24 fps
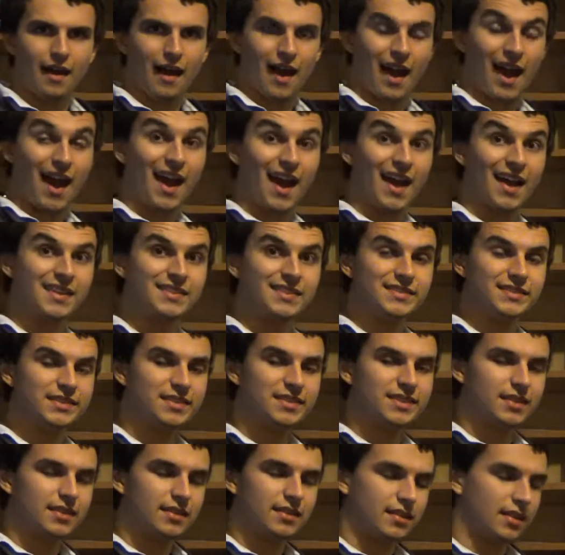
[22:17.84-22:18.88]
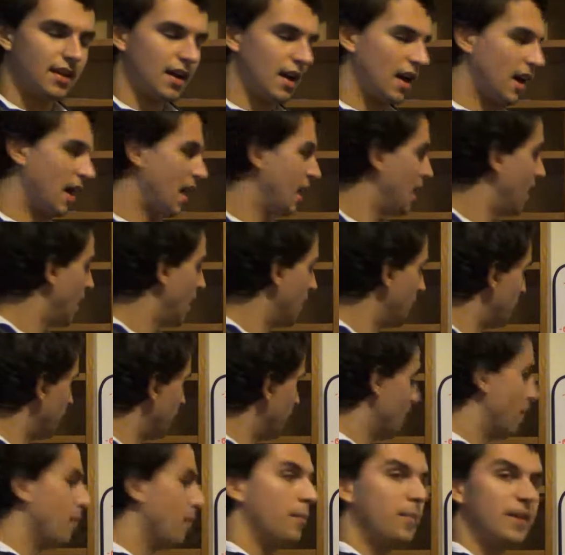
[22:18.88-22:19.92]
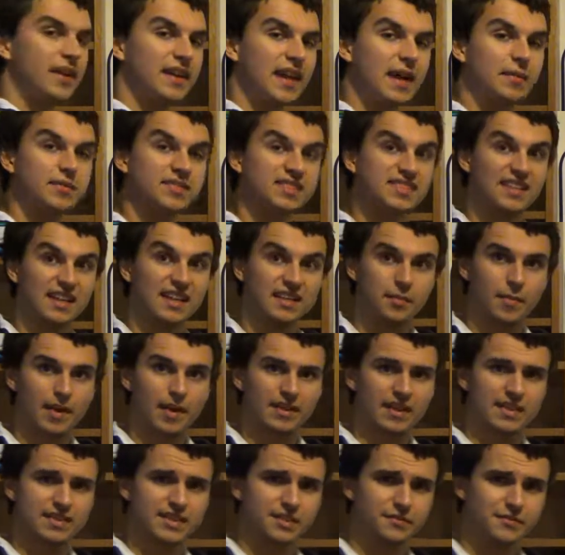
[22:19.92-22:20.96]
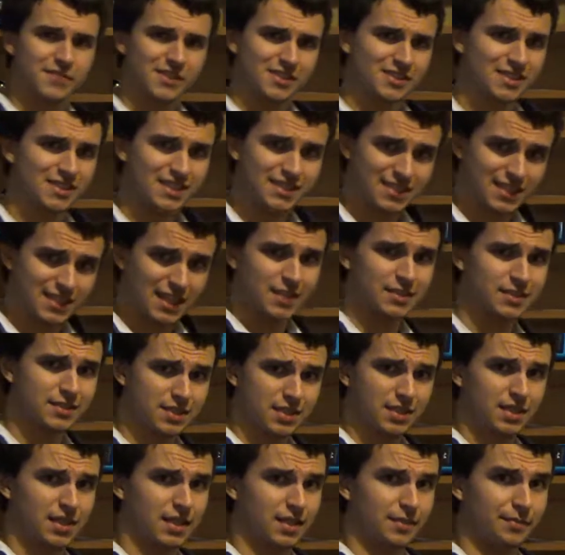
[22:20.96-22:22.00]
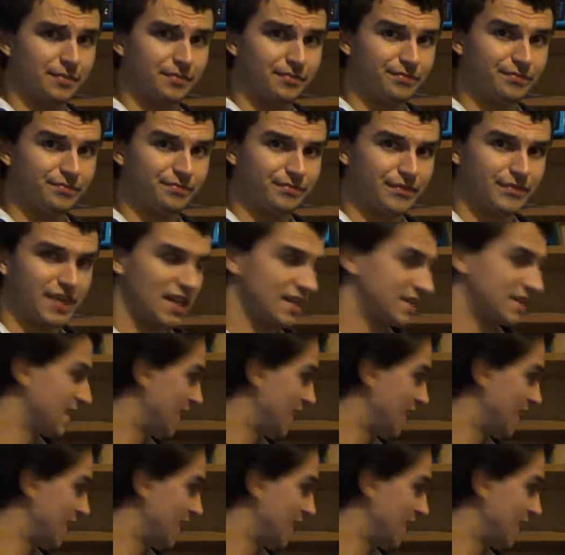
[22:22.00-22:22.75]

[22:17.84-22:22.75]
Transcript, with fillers: and um, being able to detect the magnetic field at the same time. That's